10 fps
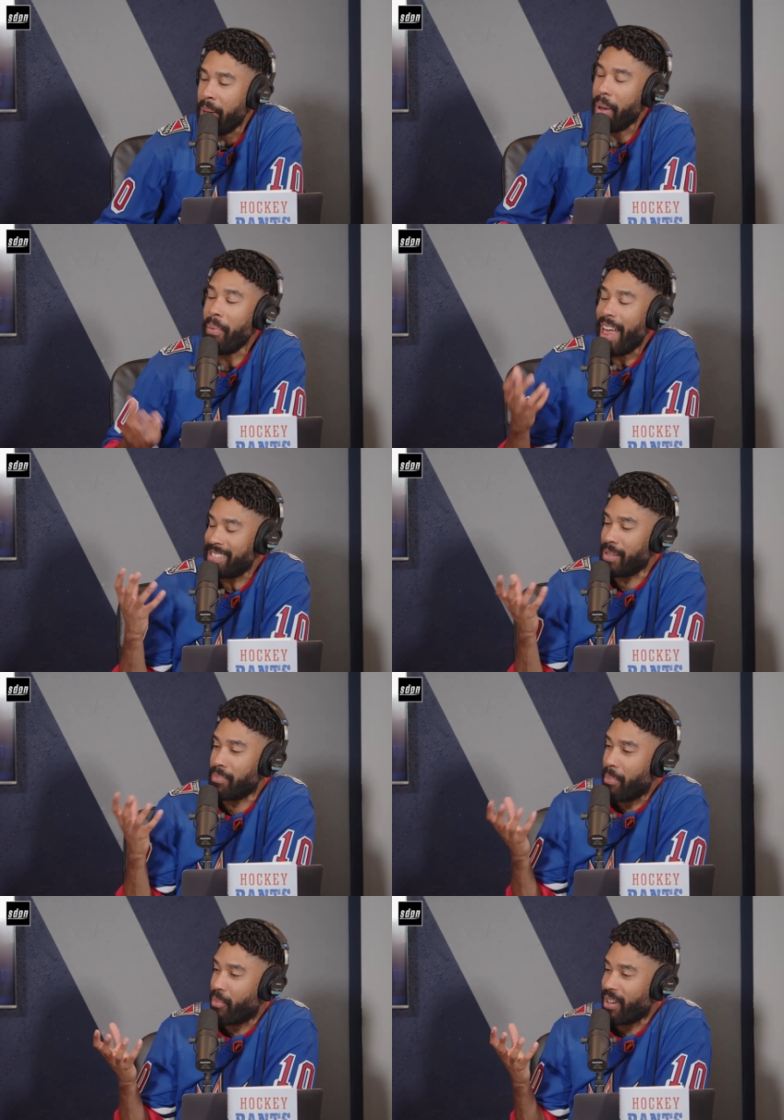And my lasting
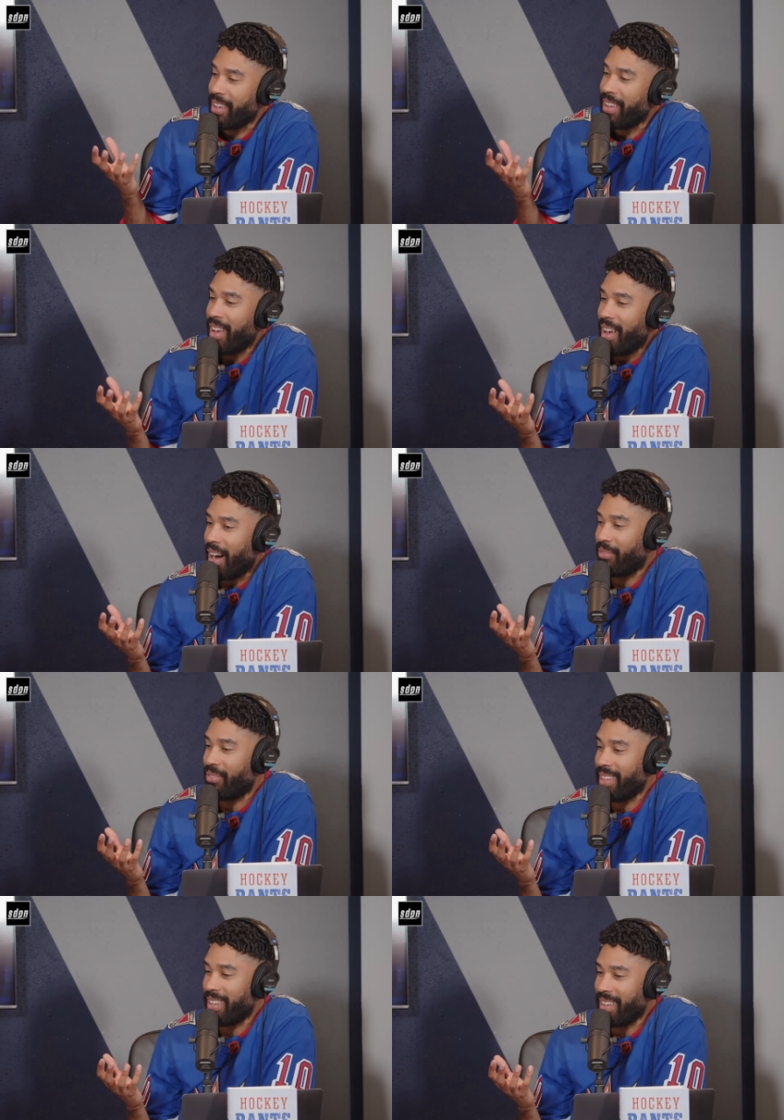memory of
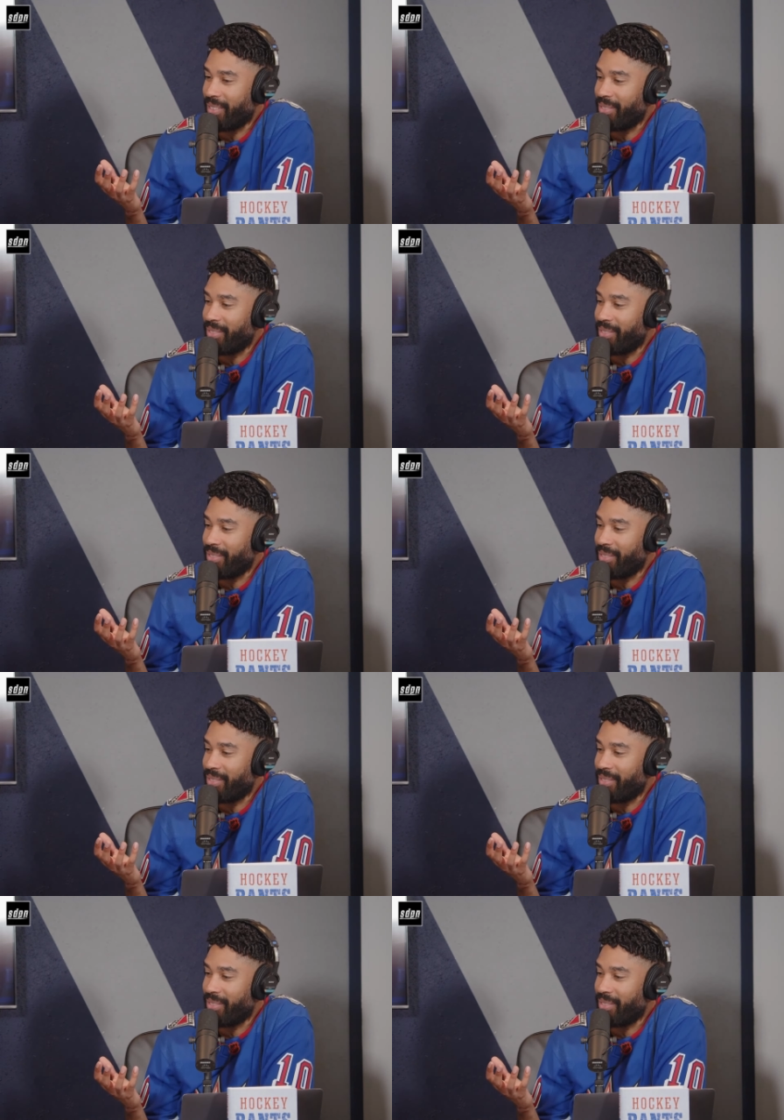the